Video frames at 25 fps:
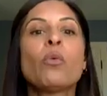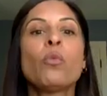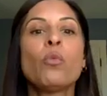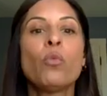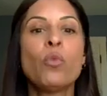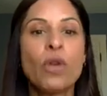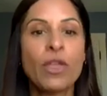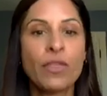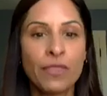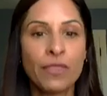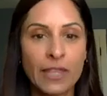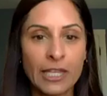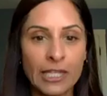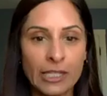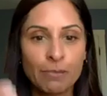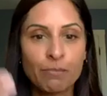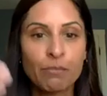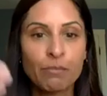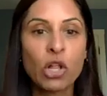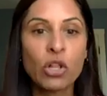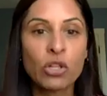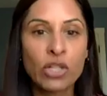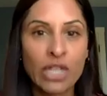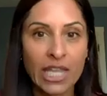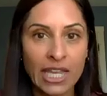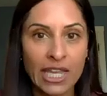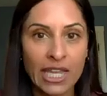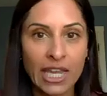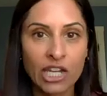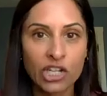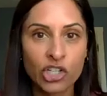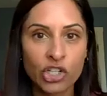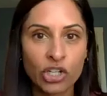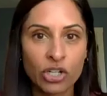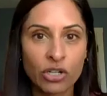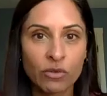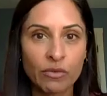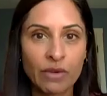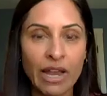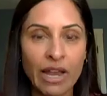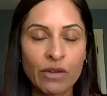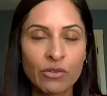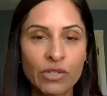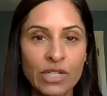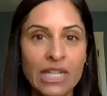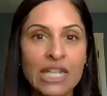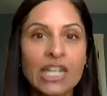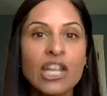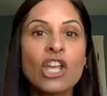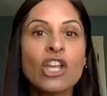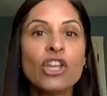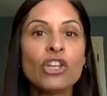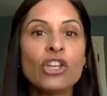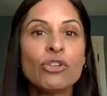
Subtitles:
with this bulking agent around it,